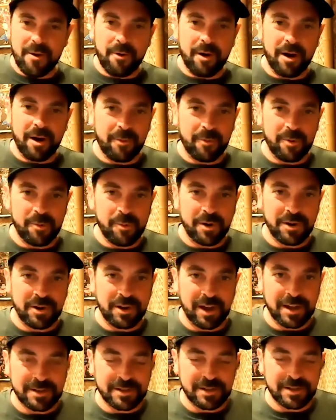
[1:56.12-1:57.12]
on, we want you
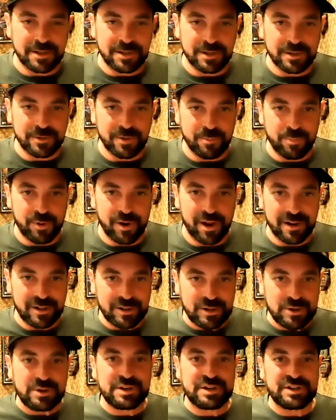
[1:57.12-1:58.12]
guys to do what Brad and
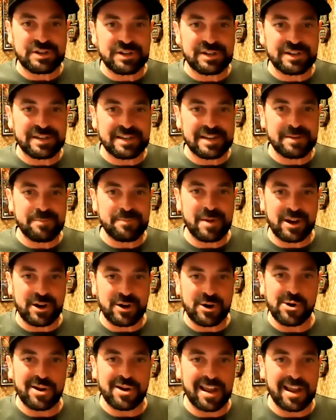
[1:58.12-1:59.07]
Lucas just did, make your own